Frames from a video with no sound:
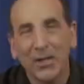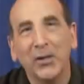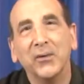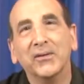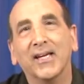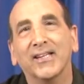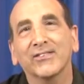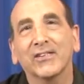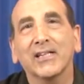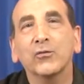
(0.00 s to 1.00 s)
Okay,
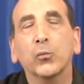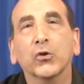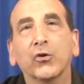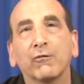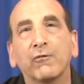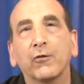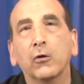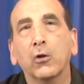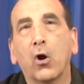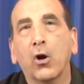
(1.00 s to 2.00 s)
so let's work on
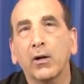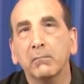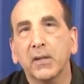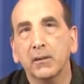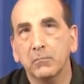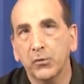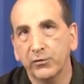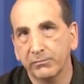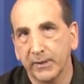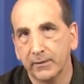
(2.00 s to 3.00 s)
full arm
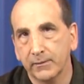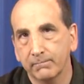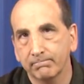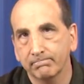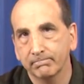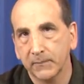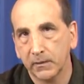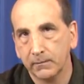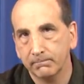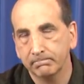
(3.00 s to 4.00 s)
movement.
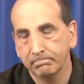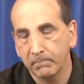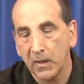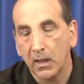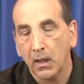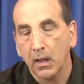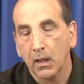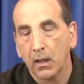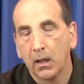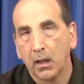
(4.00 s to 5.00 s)
Okay?
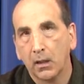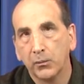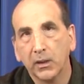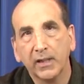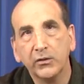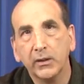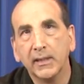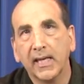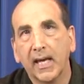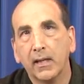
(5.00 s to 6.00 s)
I would like you to
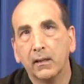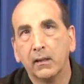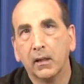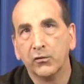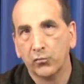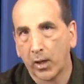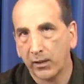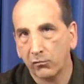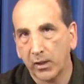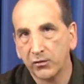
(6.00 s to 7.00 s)
get a dry
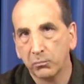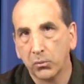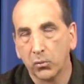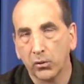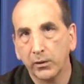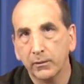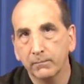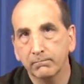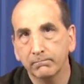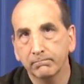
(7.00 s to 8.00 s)
erase board
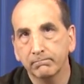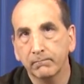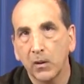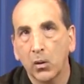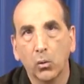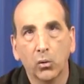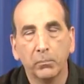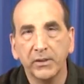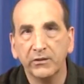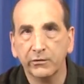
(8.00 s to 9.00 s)
or a
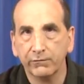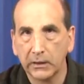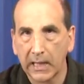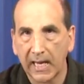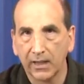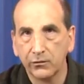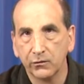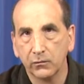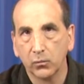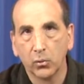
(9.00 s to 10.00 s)
piece of
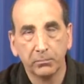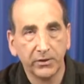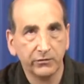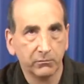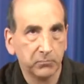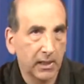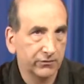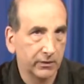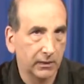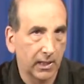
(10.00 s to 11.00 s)
glass or a piece of
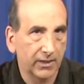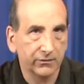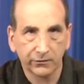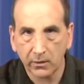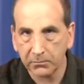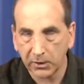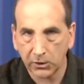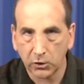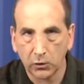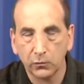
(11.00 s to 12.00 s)
plexiglass, as I'm going
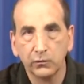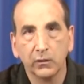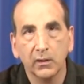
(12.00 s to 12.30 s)
to use,